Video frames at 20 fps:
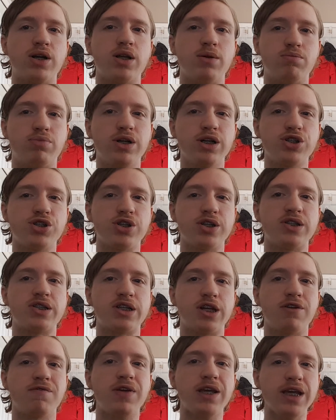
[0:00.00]
in British,
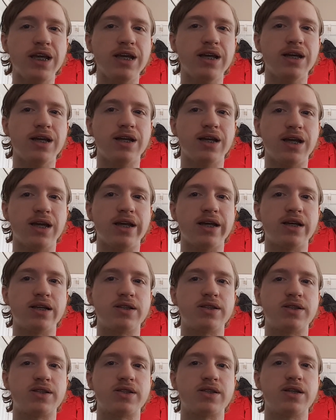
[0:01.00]
instead of E,
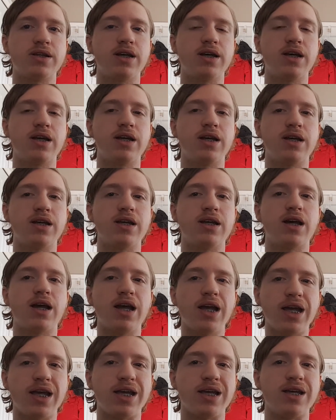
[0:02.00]
it's
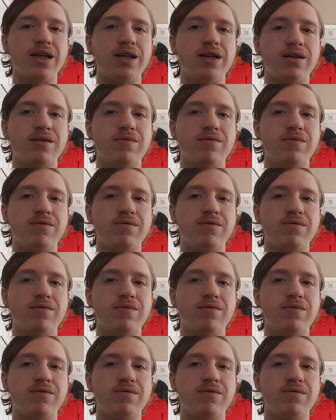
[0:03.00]
A.